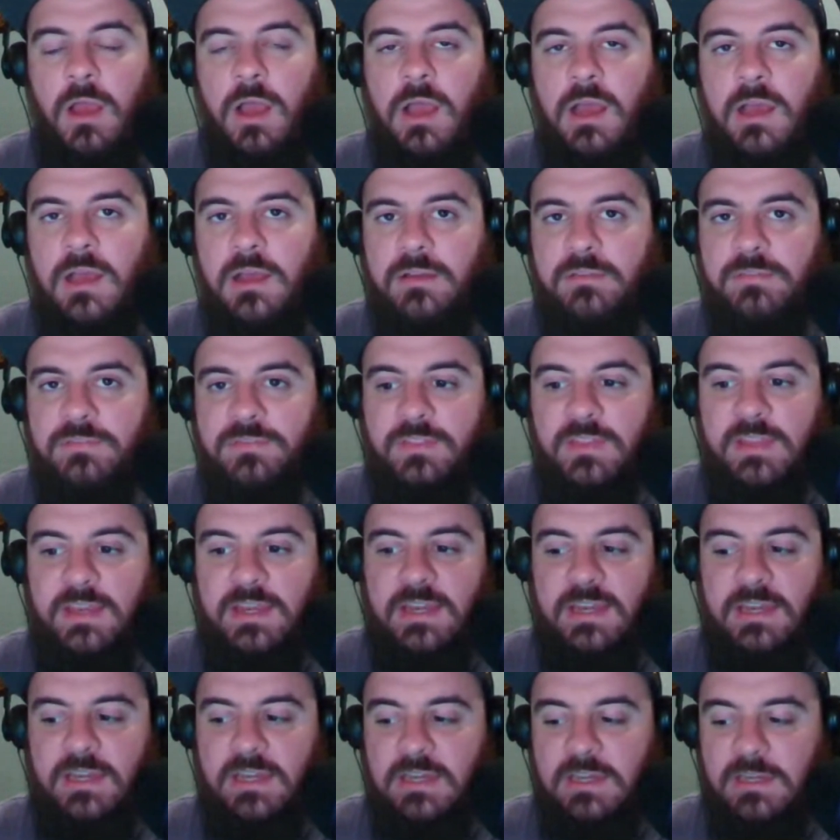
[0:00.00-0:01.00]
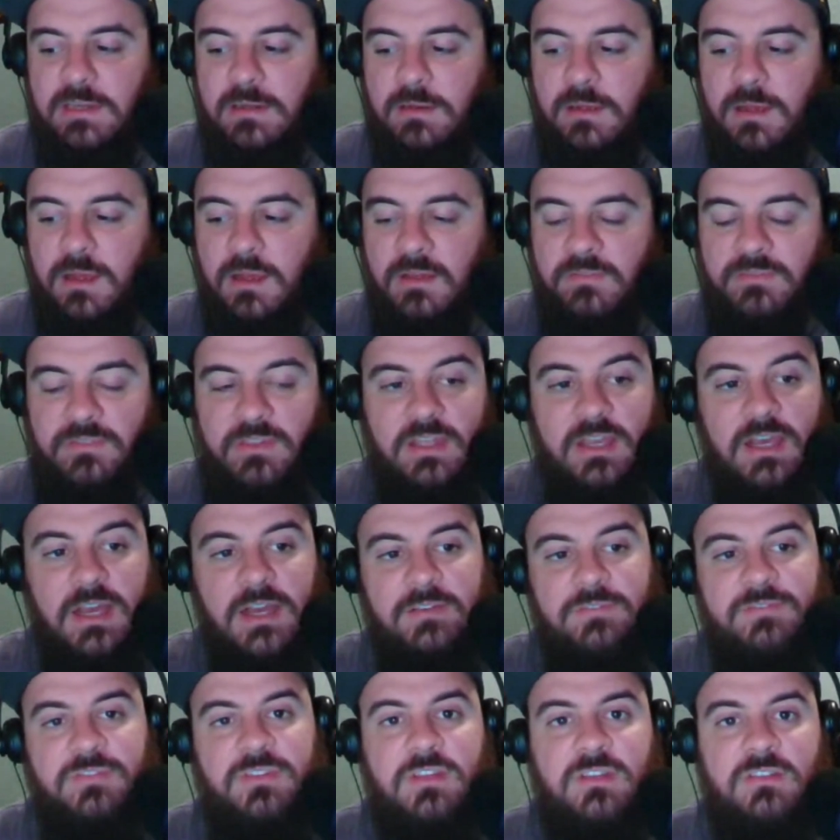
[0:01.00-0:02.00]
of the
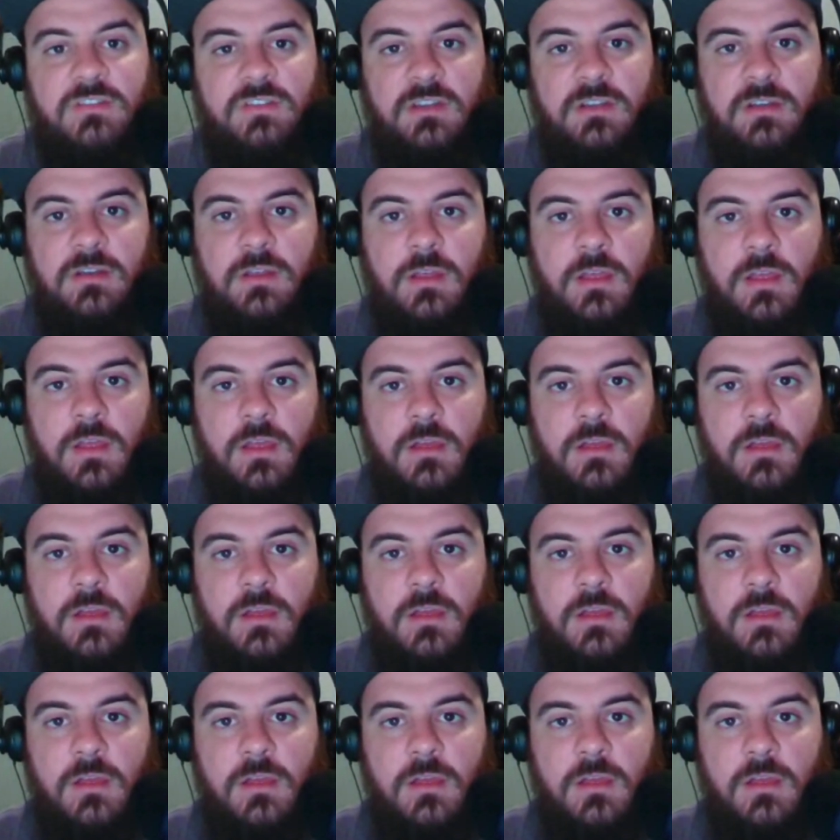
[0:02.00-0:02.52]
offseason